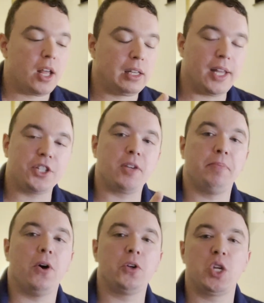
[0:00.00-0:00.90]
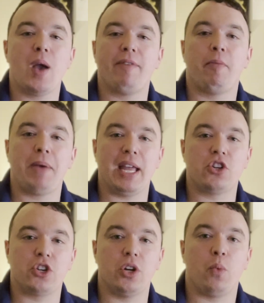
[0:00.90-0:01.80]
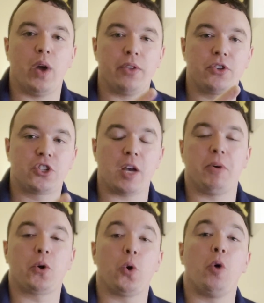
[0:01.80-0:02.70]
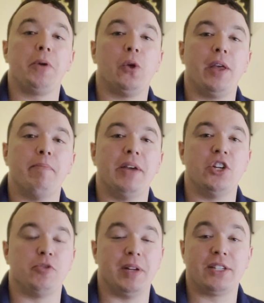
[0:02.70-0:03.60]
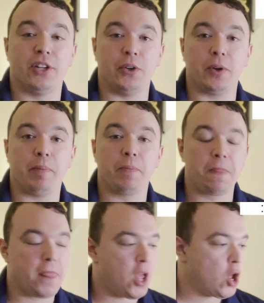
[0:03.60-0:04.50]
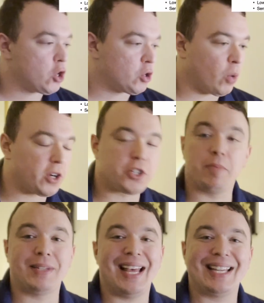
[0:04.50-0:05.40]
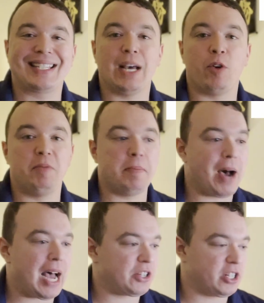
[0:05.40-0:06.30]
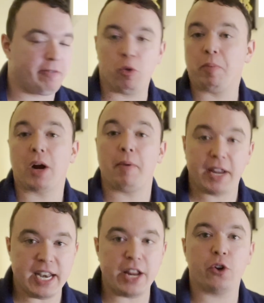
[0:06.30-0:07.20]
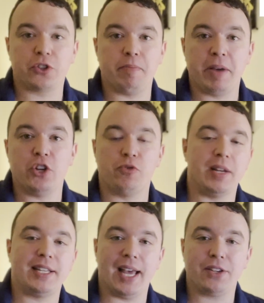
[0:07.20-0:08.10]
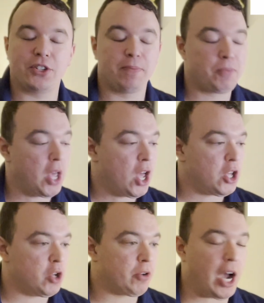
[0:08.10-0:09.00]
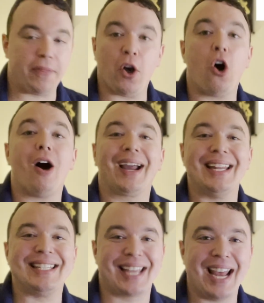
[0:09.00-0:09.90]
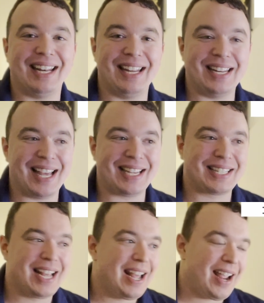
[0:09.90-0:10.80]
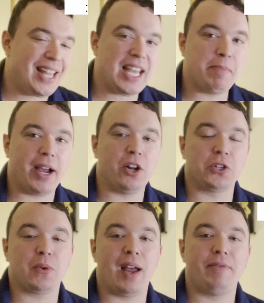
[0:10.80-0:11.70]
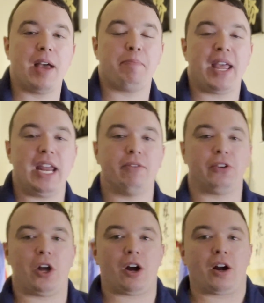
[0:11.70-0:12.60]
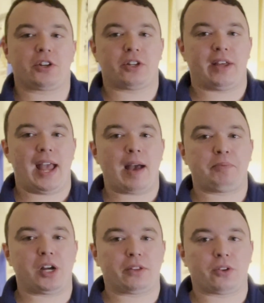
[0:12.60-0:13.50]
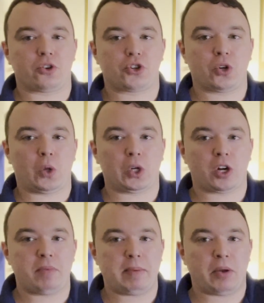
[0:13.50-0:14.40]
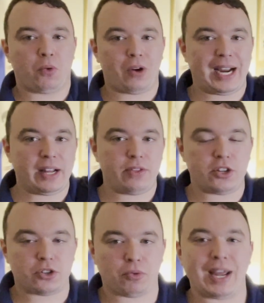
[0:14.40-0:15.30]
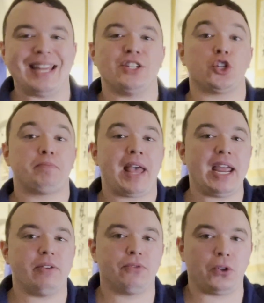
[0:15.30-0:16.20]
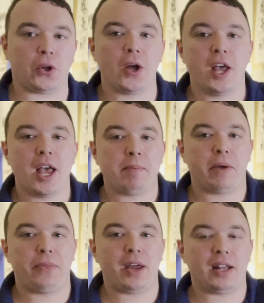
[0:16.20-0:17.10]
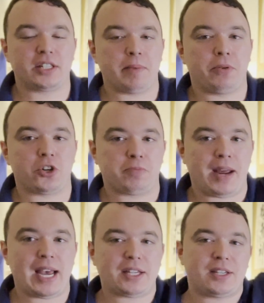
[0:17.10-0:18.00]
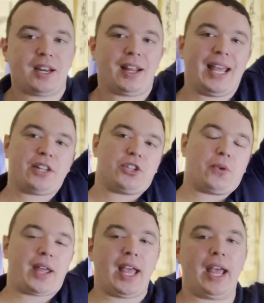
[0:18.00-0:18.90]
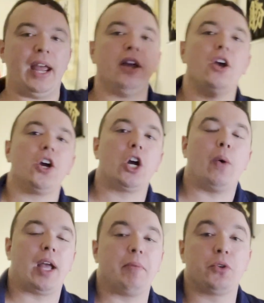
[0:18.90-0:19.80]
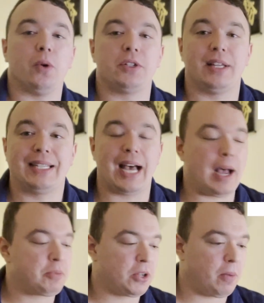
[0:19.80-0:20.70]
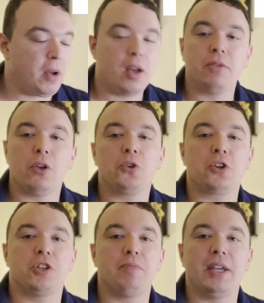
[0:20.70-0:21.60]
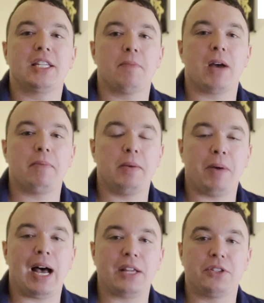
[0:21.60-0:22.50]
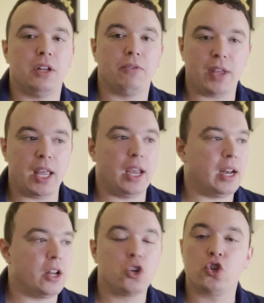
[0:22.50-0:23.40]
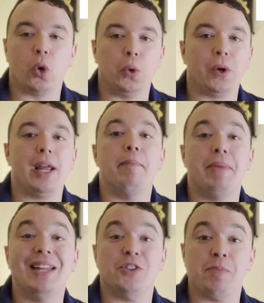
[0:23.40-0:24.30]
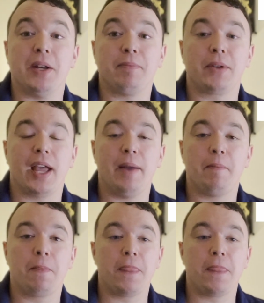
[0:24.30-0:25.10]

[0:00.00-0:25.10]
Let's suppose you have a patient with subacromial impingement syndrome. So what are some tests that would be positive? Well, probably Neer's impingement test. You've got the Hawkins-Kennedy test, and they might also have that painful arc. So they abduct their shoulder, maybe right in this range, it's painful, but then as they push past it, it's okay going up towards the top. So those are some things that might be positive in shoulder impingement, okay?